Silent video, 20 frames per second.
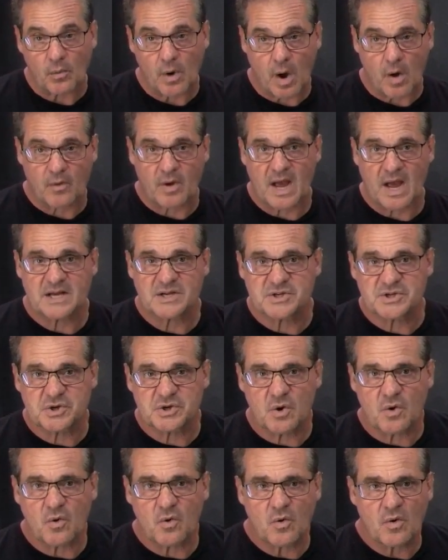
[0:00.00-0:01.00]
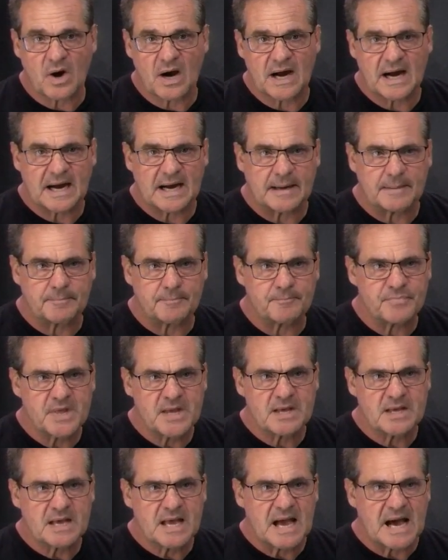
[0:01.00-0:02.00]
Okay, so
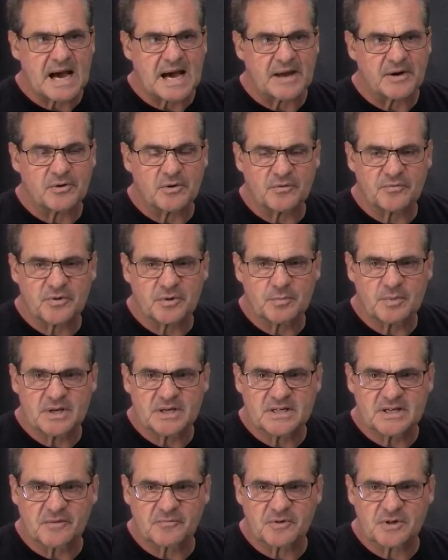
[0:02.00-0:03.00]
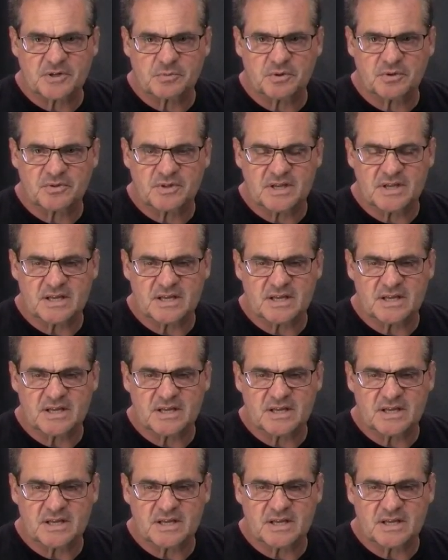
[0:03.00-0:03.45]
I don't know if there'd be a difference with